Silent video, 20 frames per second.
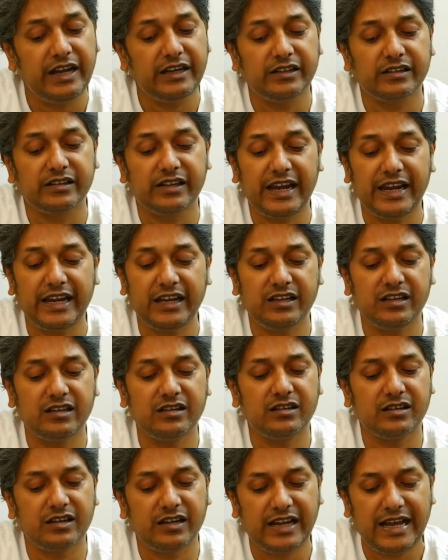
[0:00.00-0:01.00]
and write
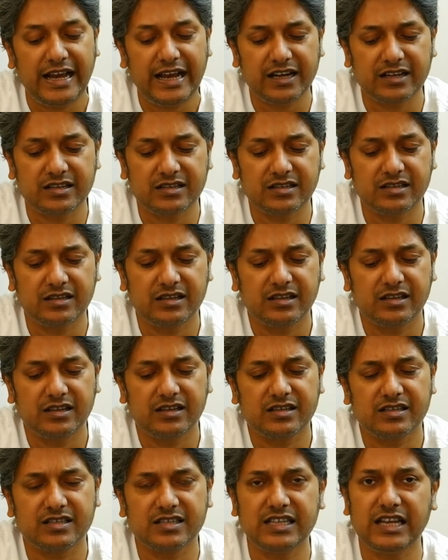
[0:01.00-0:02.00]
in a relaxed,
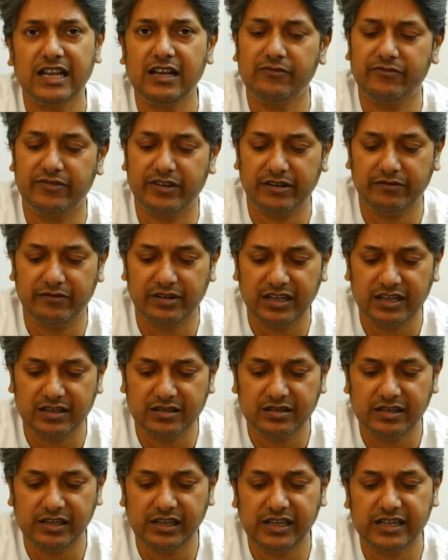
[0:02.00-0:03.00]

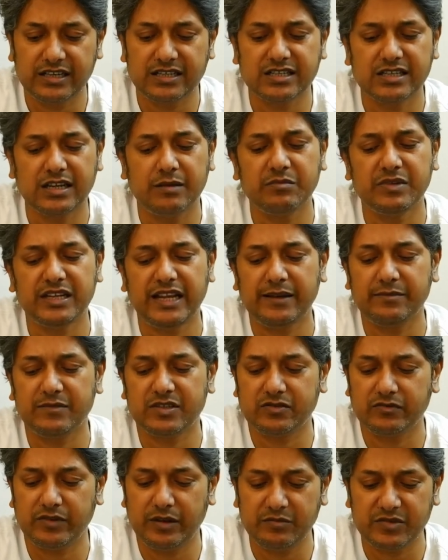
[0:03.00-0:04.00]
self-revelatory and
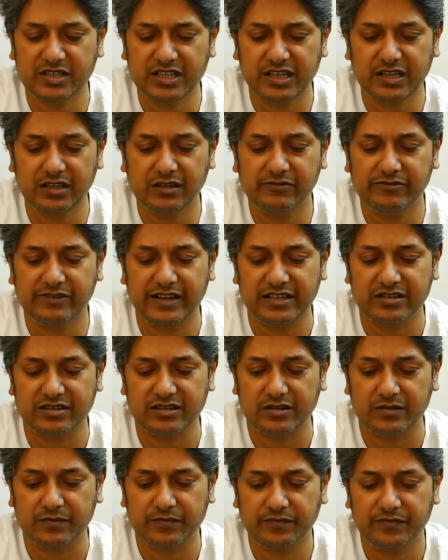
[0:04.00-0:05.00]
sometimes whimsical
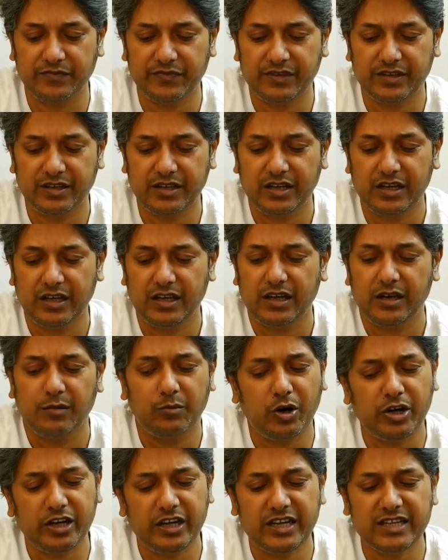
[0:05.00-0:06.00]
fashion.
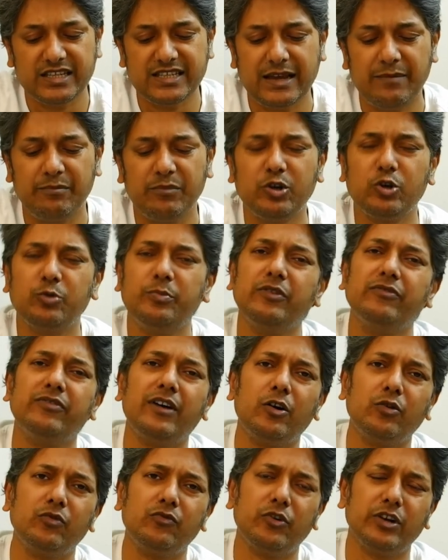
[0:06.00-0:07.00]
Modern example to be
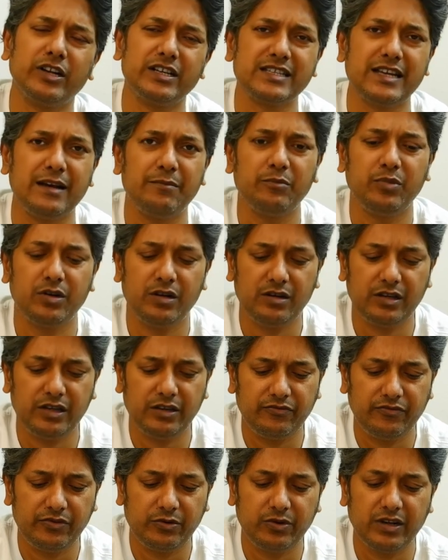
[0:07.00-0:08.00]
found, for example,
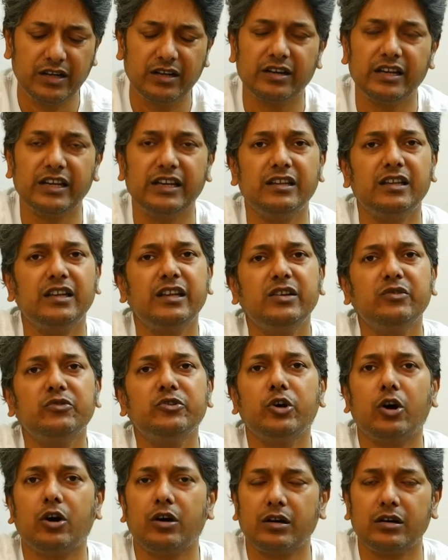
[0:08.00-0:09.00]
if you can read the
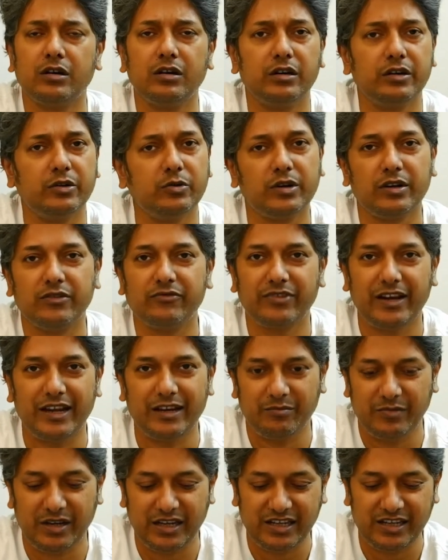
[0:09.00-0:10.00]
New Yorker, you can
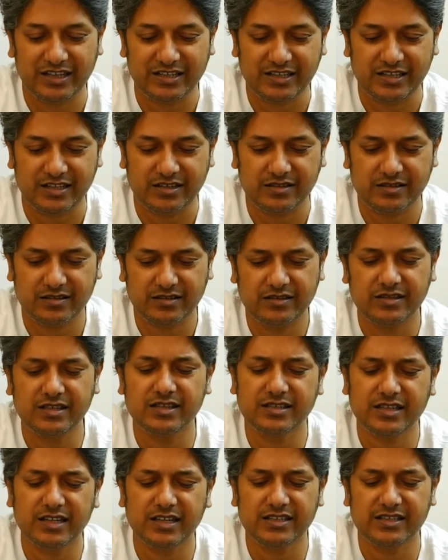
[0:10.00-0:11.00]
find many essays.
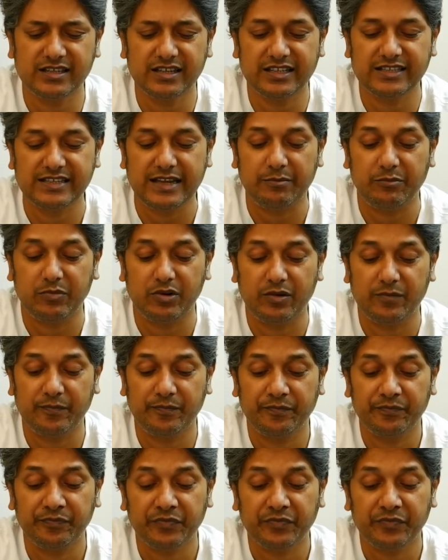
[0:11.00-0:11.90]
Just as an example.